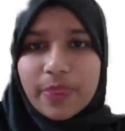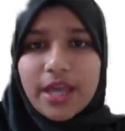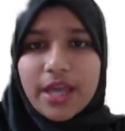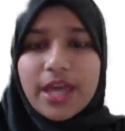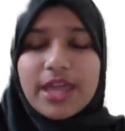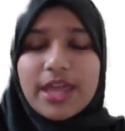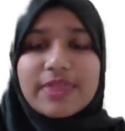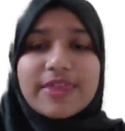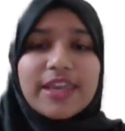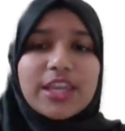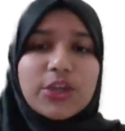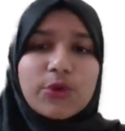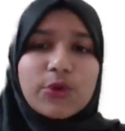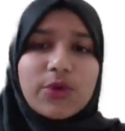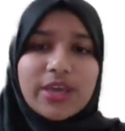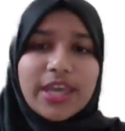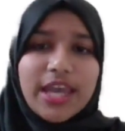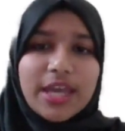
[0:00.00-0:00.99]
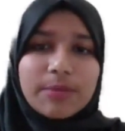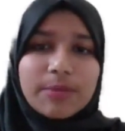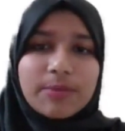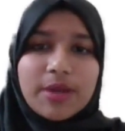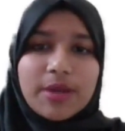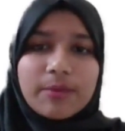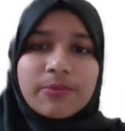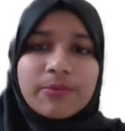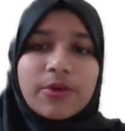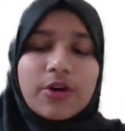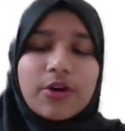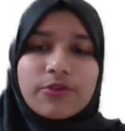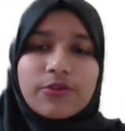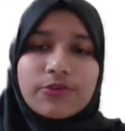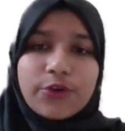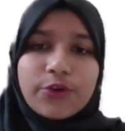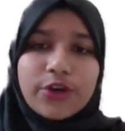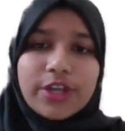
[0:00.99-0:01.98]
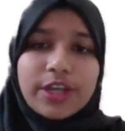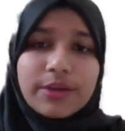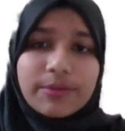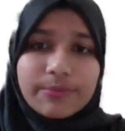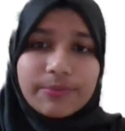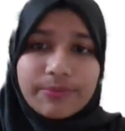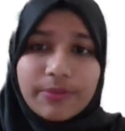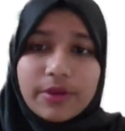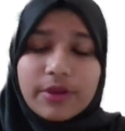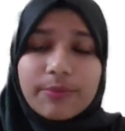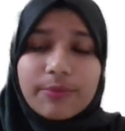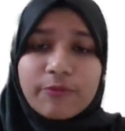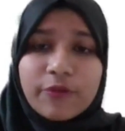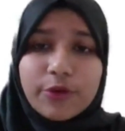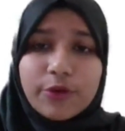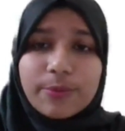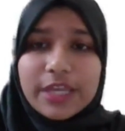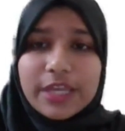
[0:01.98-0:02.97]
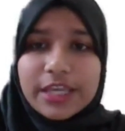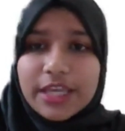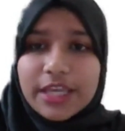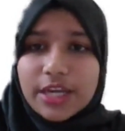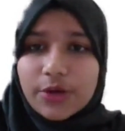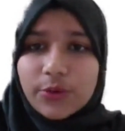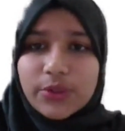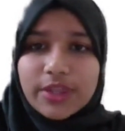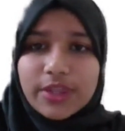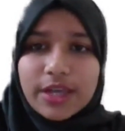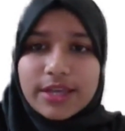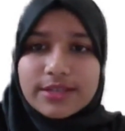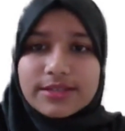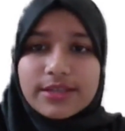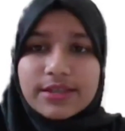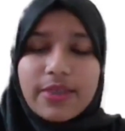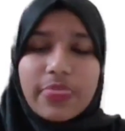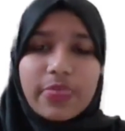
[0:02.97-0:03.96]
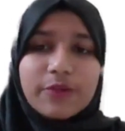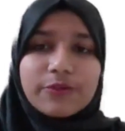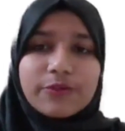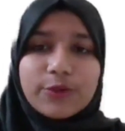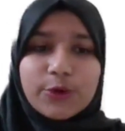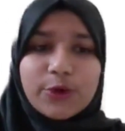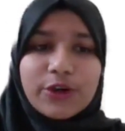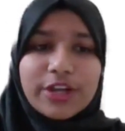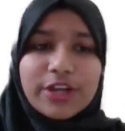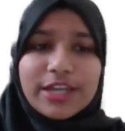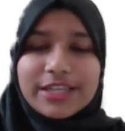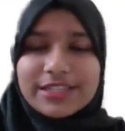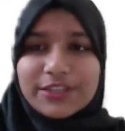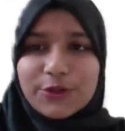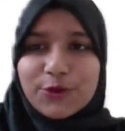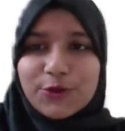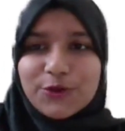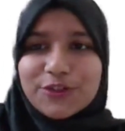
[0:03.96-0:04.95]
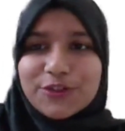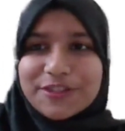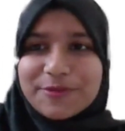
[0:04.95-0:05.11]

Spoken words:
Thank you again, ma'am, for being here with us. The floor is yours.